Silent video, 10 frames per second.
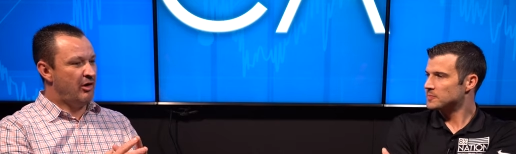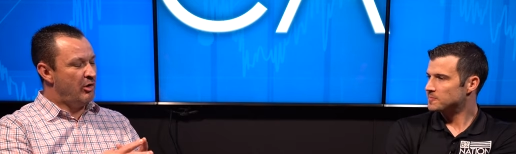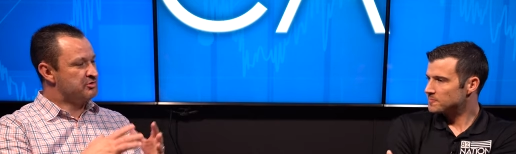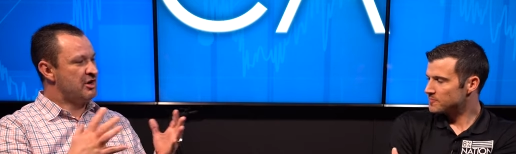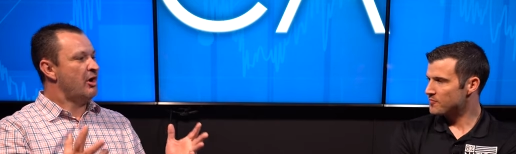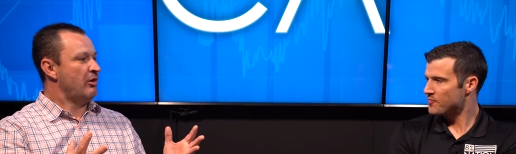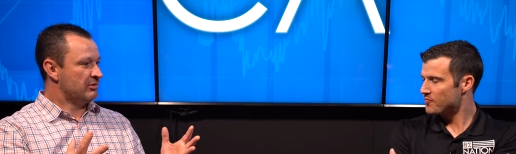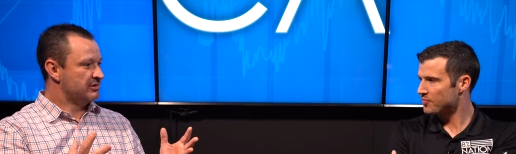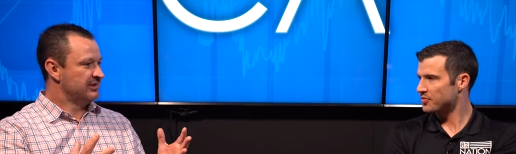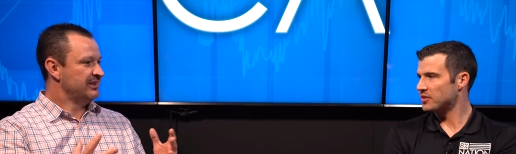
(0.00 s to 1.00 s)
Speaker 1: all
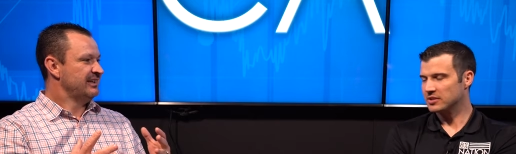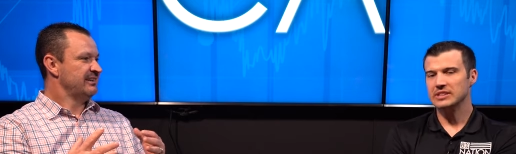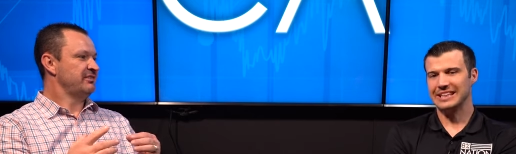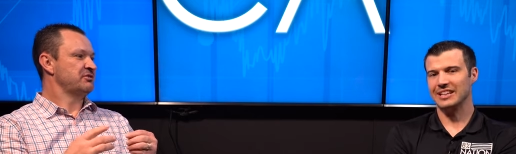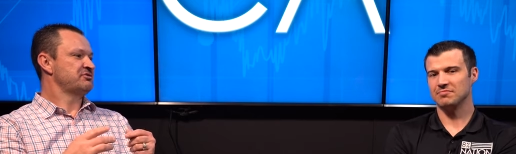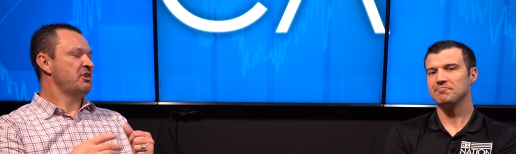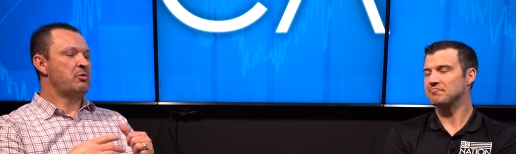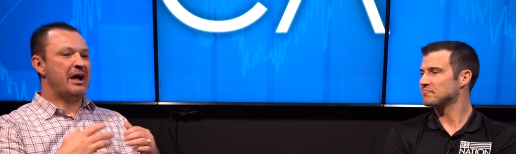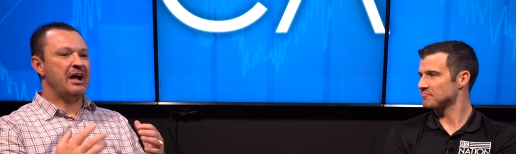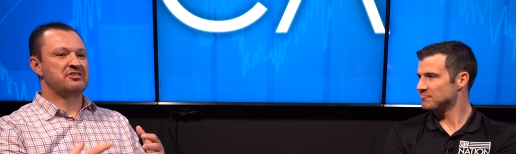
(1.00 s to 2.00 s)
talk. Yeah. There's
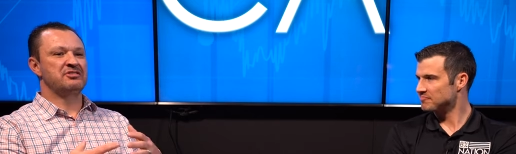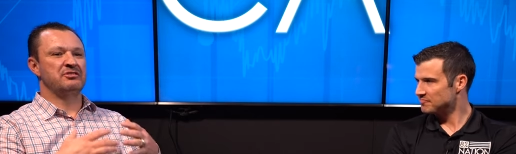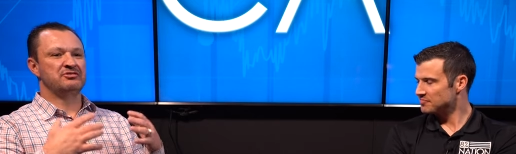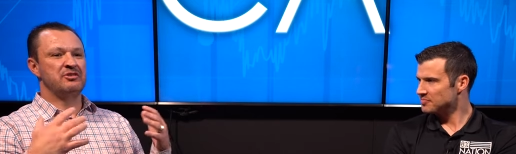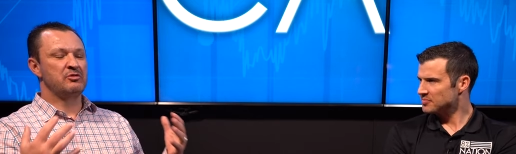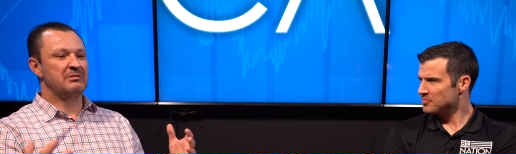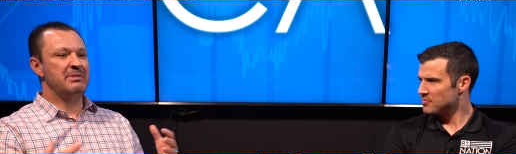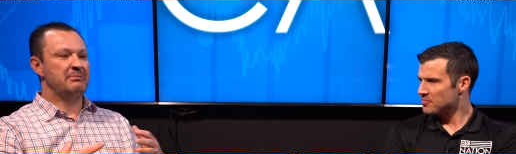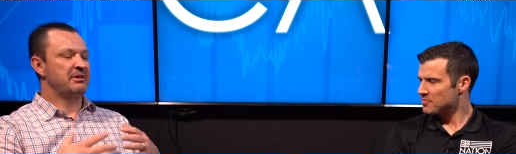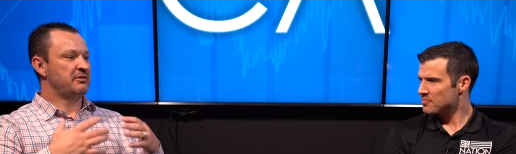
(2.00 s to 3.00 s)
no action. There's no
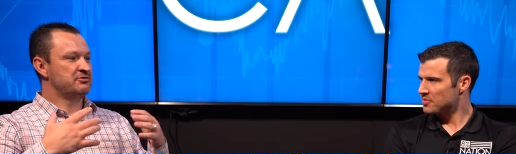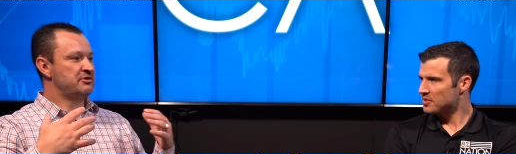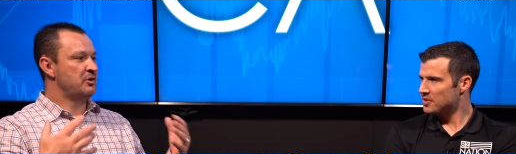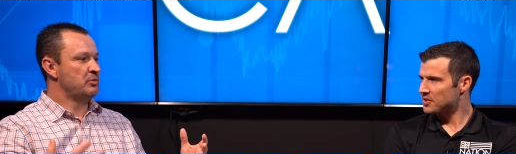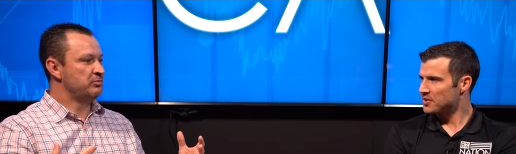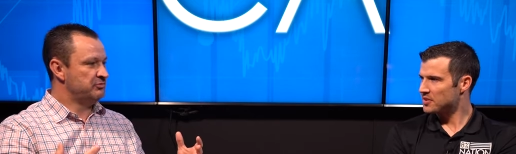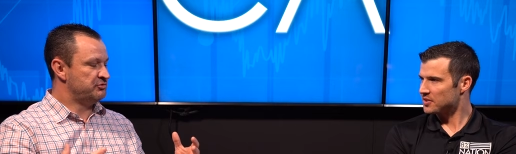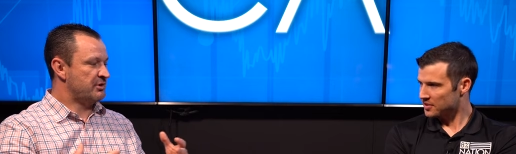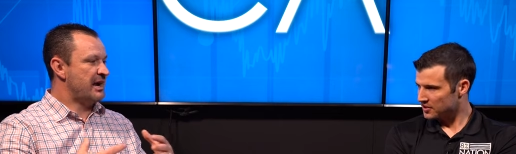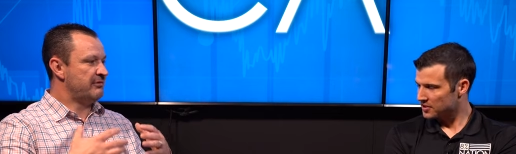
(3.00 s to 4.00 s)
commitment. There's no
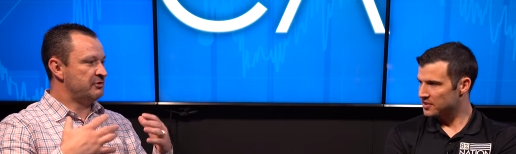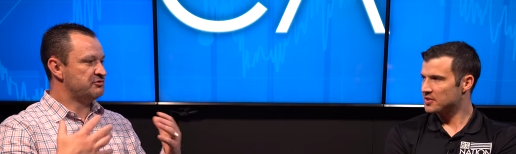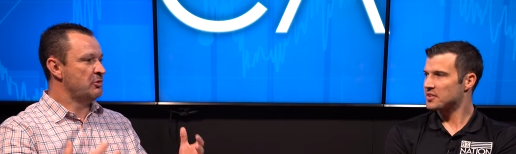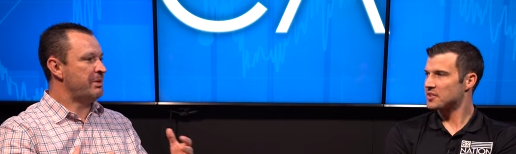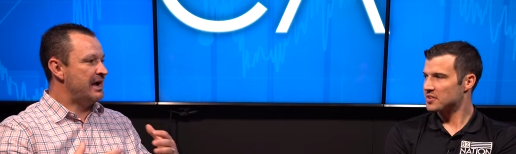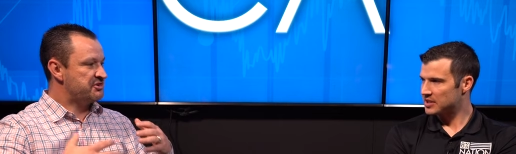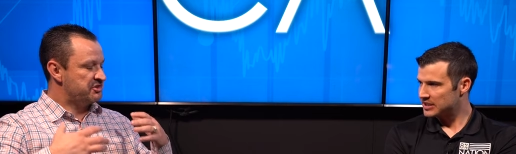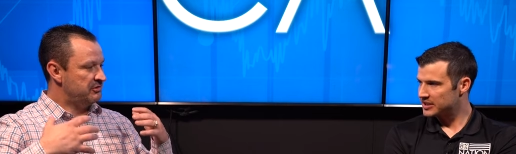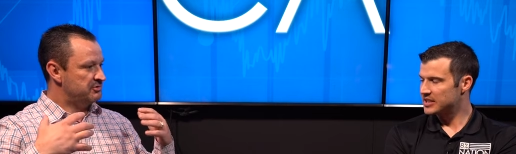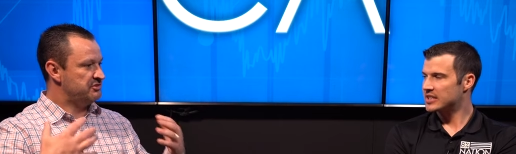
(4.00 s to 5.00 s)
drive. There's no
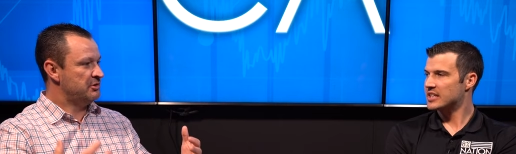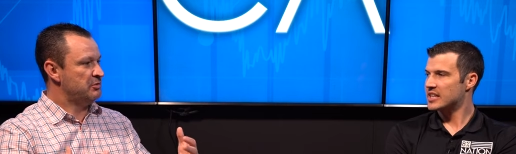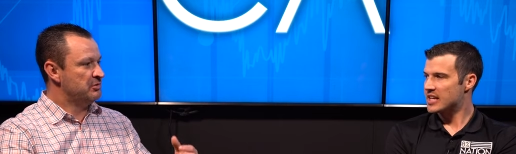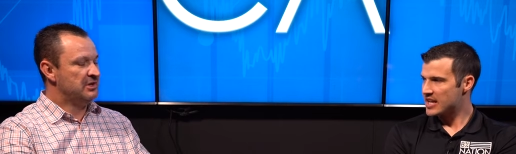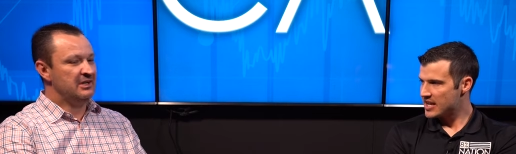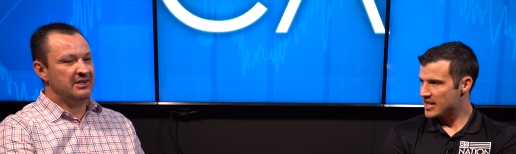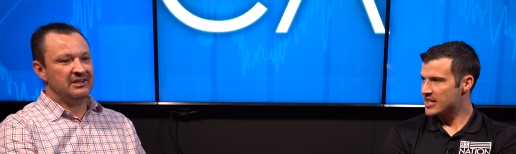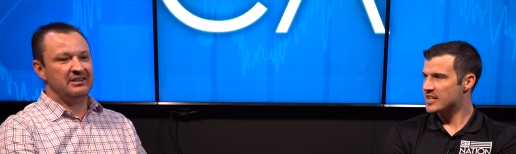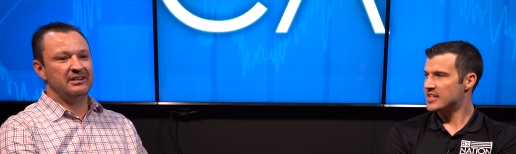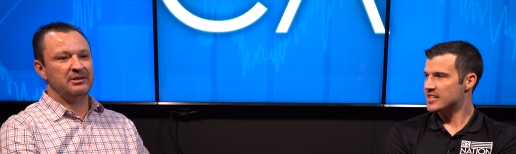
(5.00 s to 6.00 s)
passion. There's no,
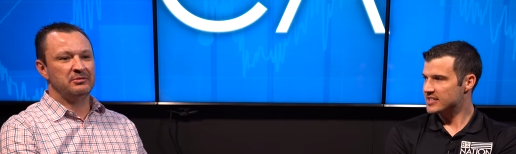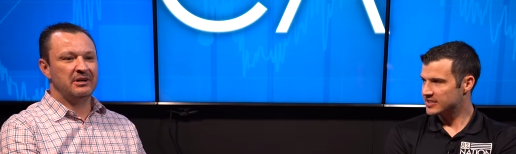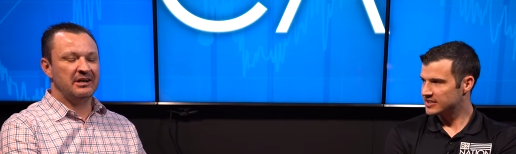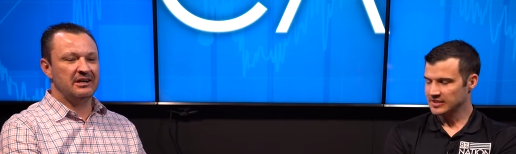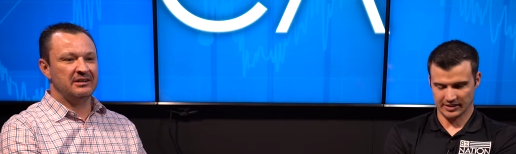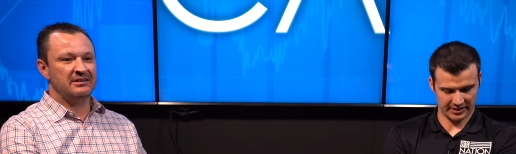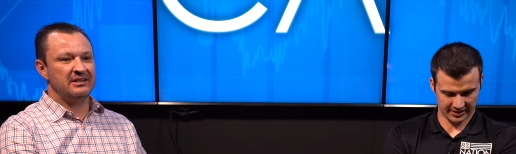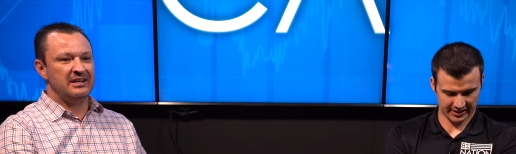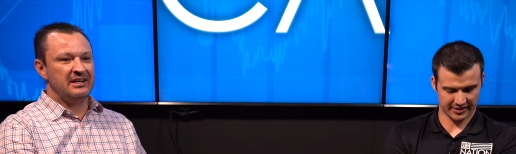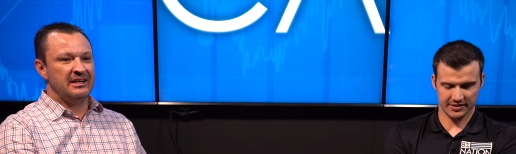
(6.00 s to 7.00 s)
you know, uh,
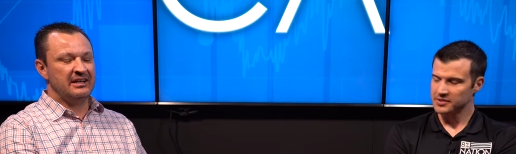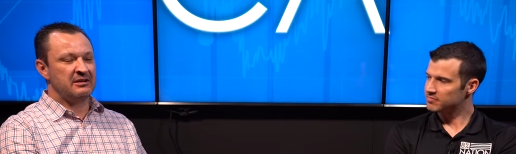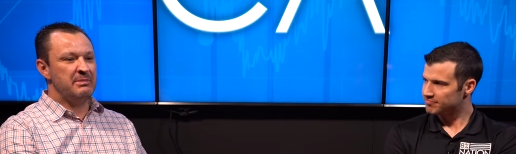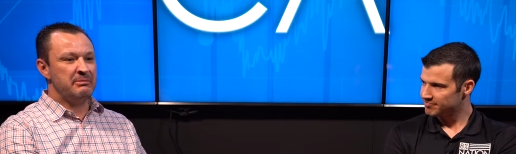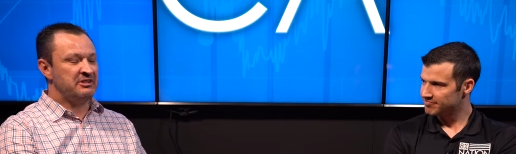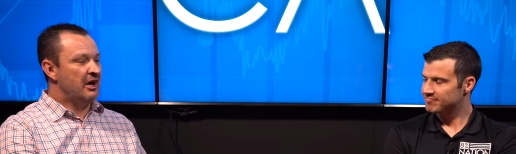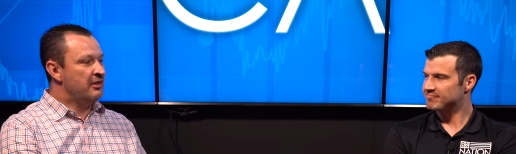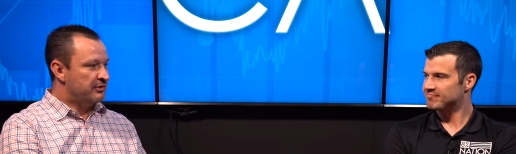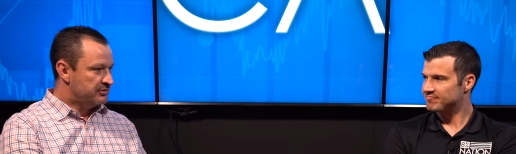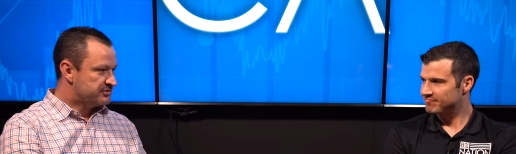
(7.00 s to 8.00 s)
commitment to
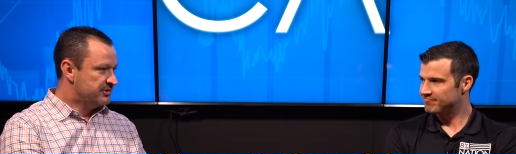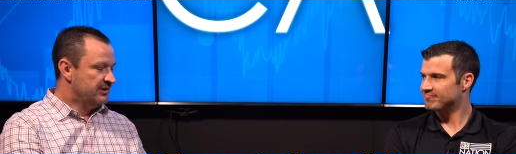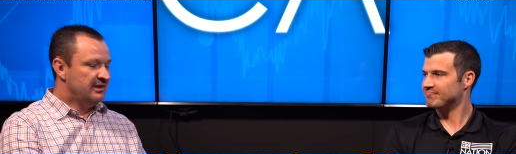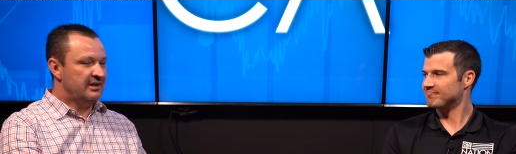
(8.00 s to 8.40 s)
others.